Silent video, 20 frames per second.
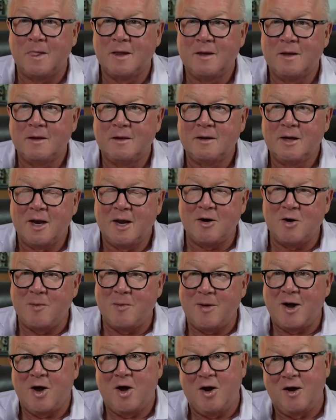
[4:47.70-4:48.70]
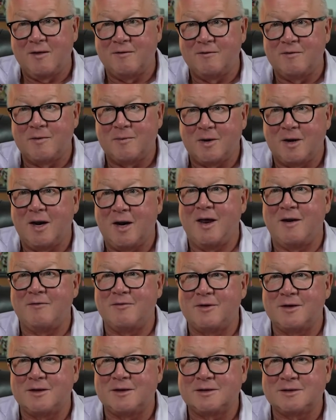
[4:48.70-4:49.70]
Yeah. I don't know about all of it, but a lot of it
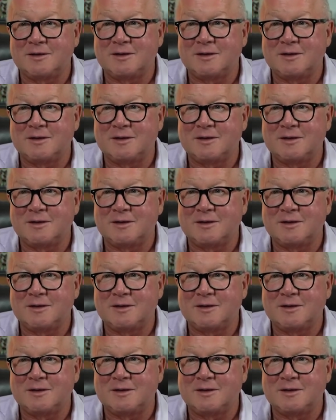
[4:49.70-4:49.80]
is.